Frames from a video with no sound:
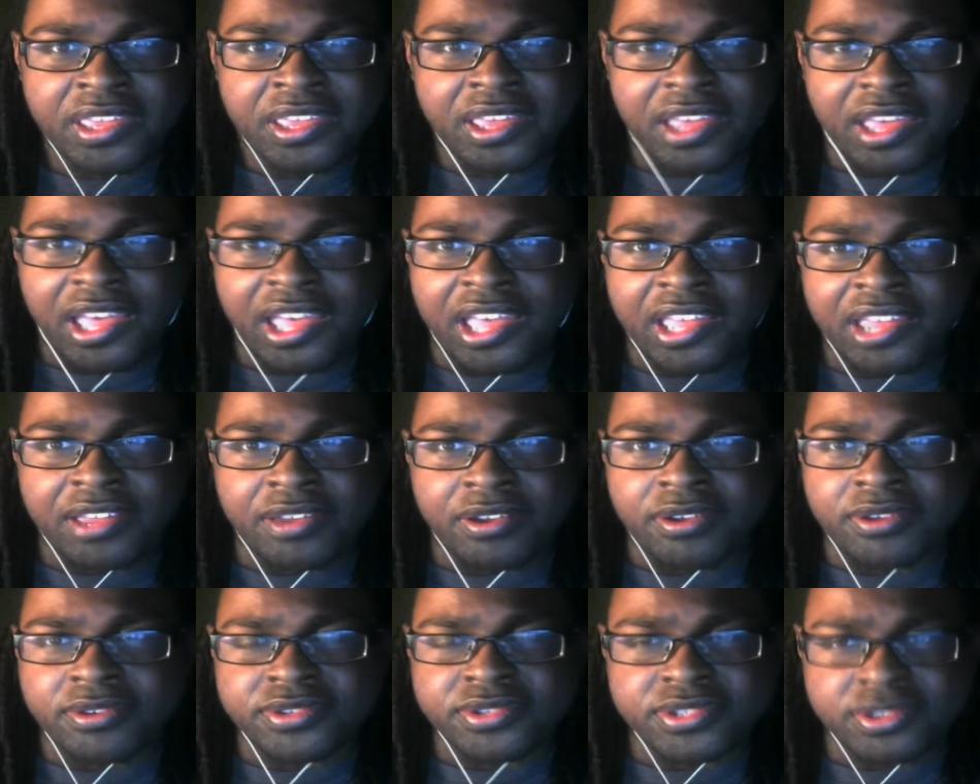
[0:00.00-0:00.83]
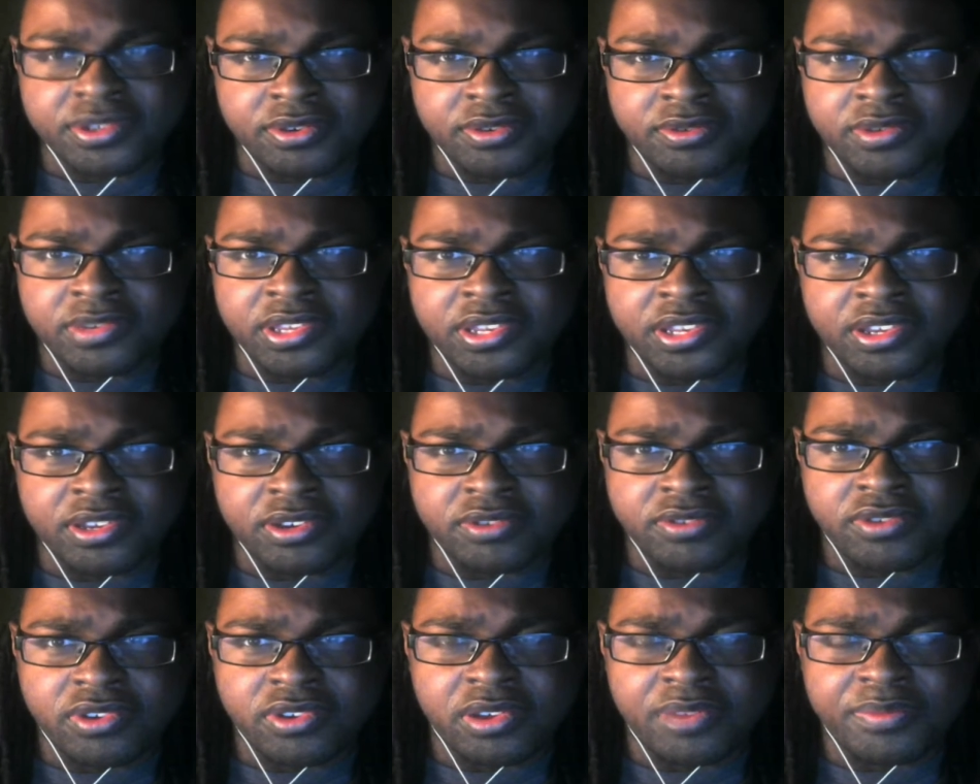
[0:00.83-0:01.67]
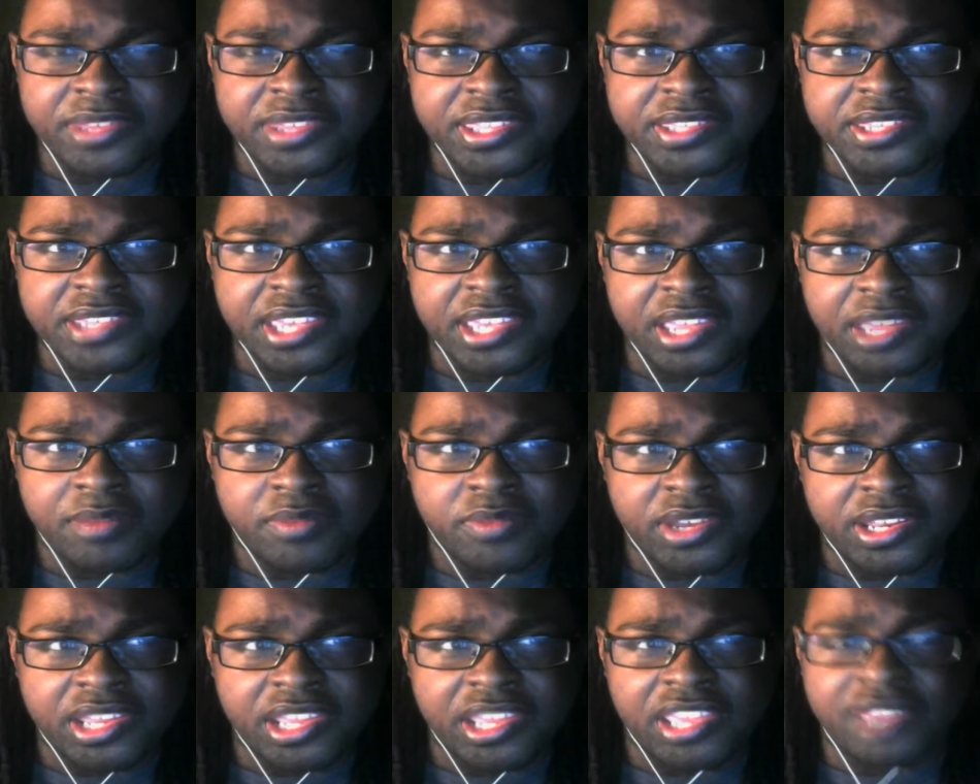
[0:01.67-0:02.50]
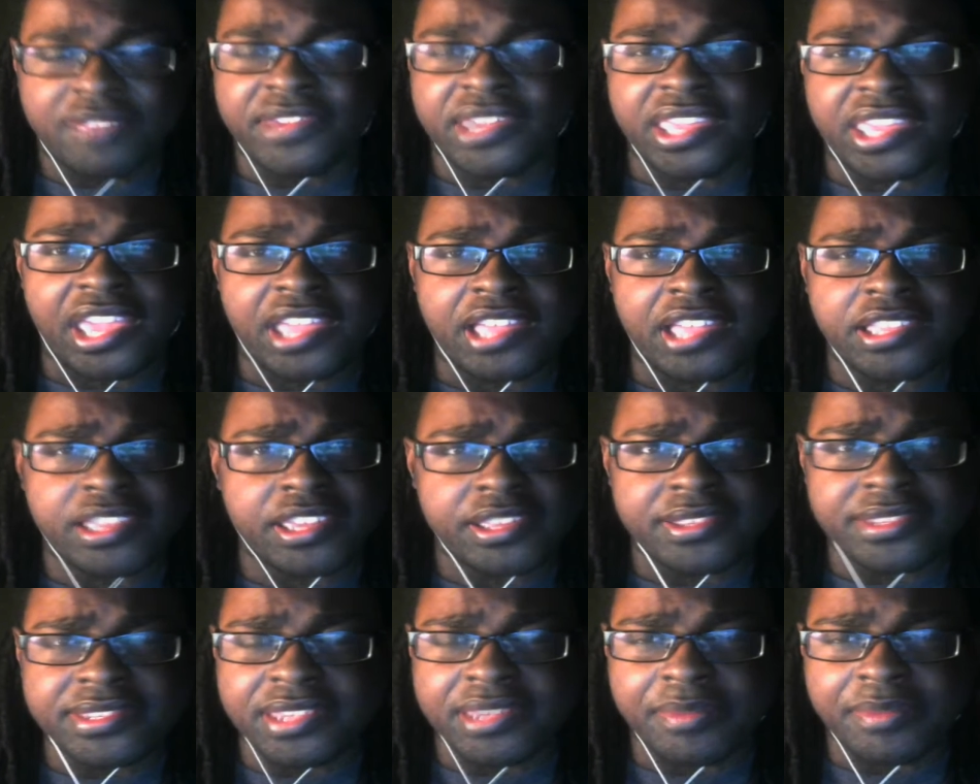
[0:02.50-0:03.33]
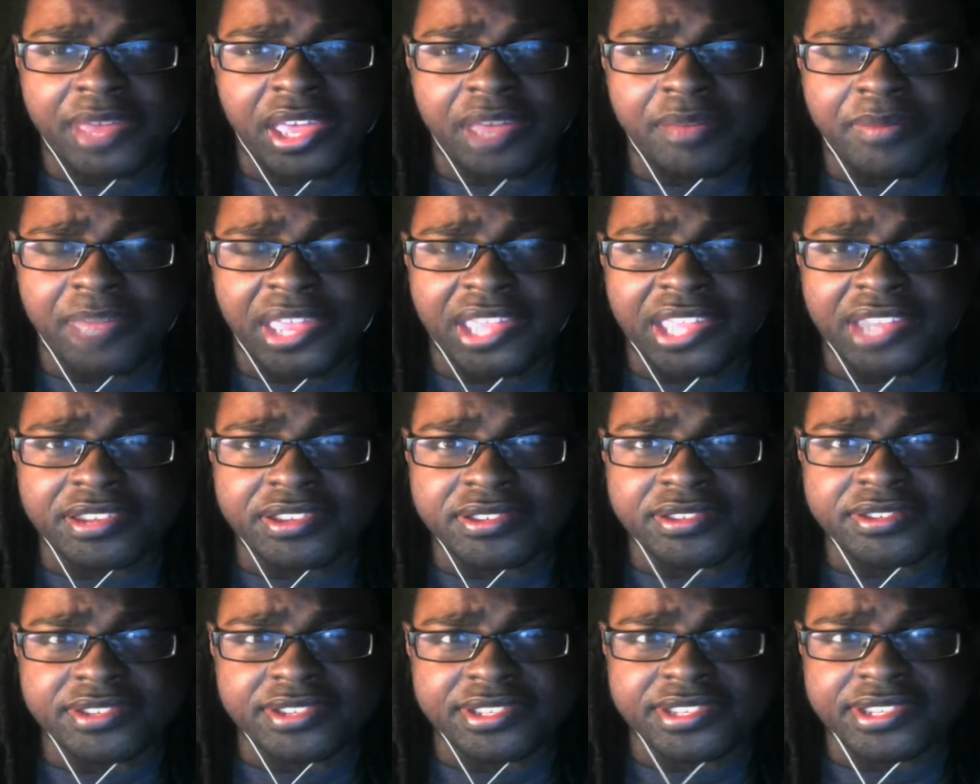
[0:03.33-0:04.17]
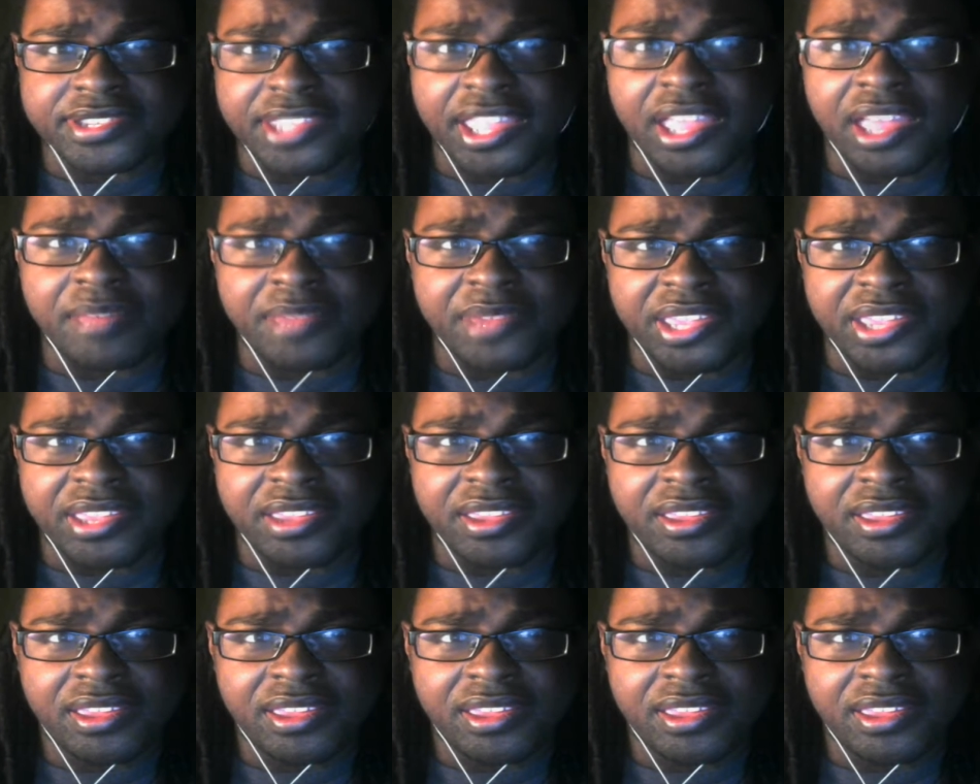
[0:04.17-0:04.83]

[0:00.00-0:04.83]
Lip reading: I also, grew up at the time when Evangelion somehow made it to Toonami